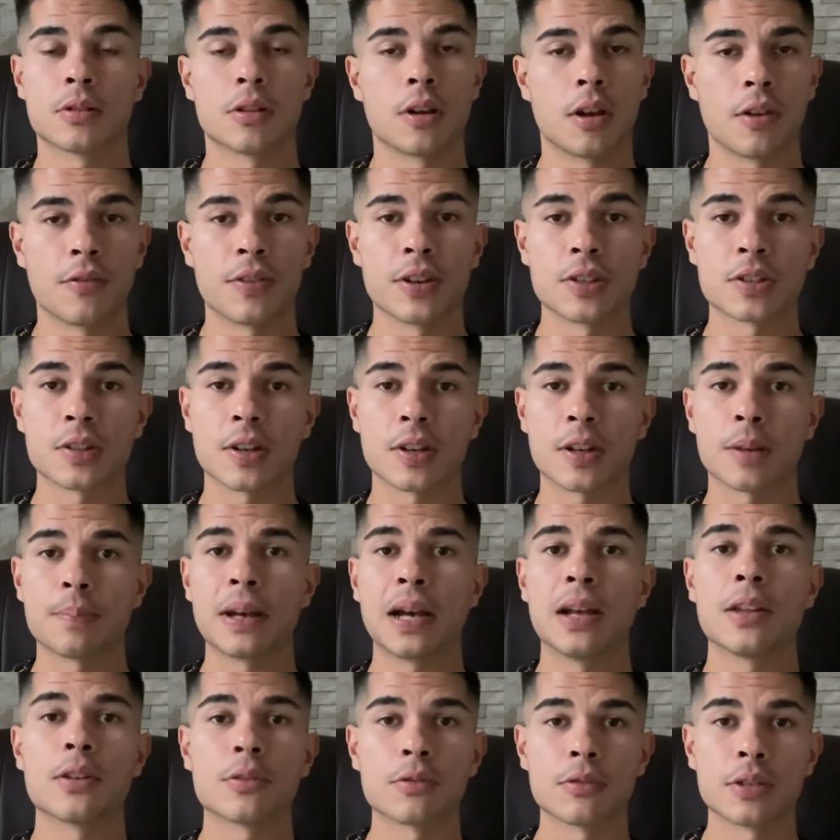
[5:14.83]
things like
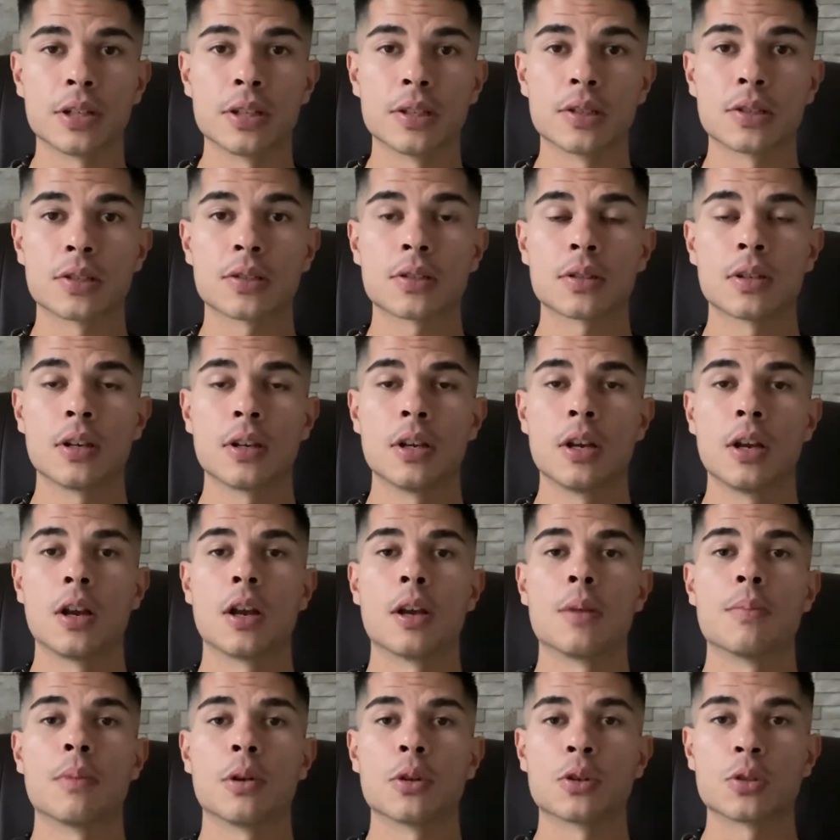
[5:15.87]
boundaries,
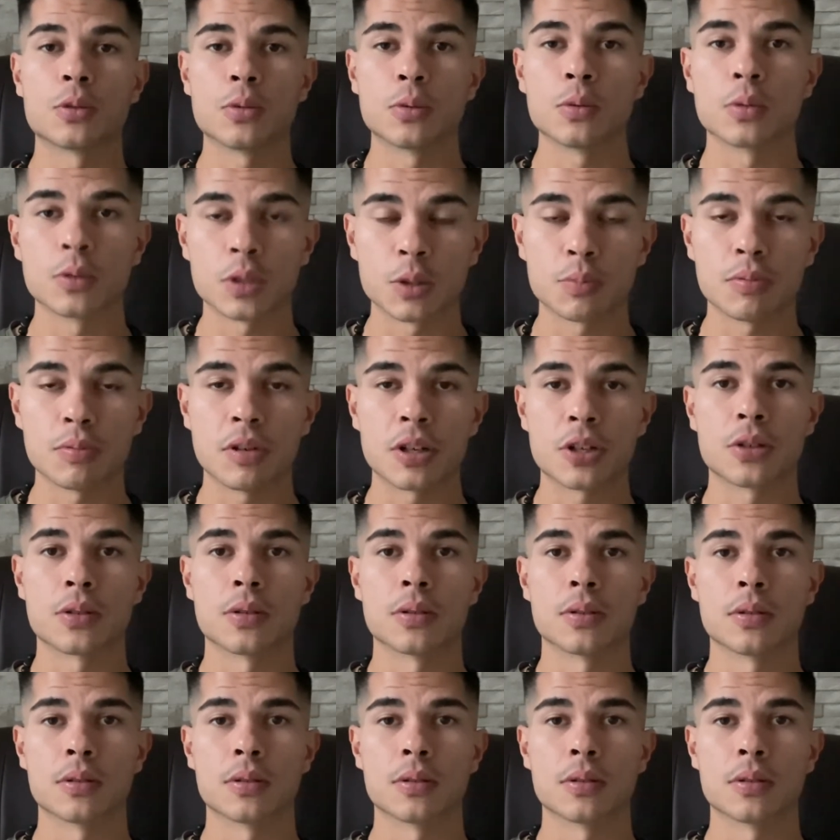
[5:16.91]
emotional expression,